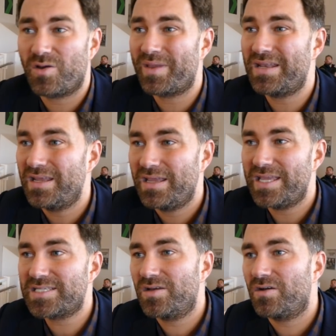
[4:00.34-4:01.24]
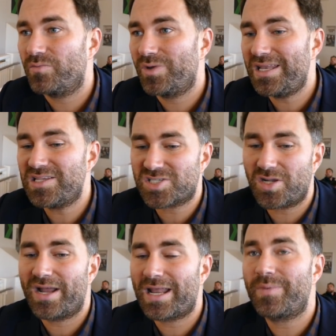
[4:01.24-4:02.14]
I mean, it's not. We didn't
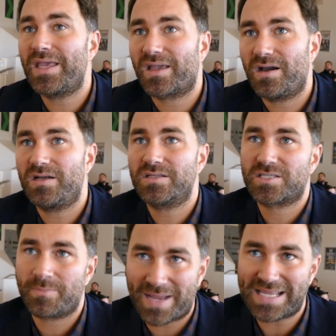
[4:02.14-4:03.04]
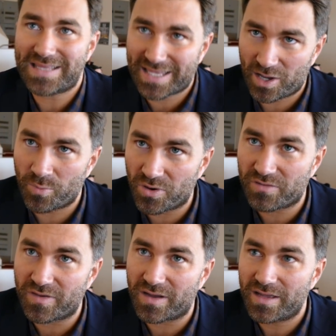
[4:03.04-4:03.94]
sign Amir Khan to make the Kell
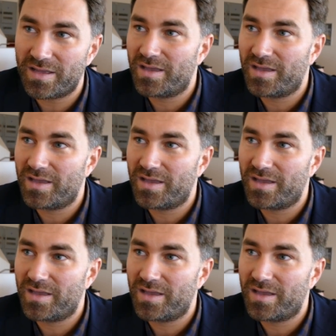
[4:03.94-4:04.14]
Brook fight.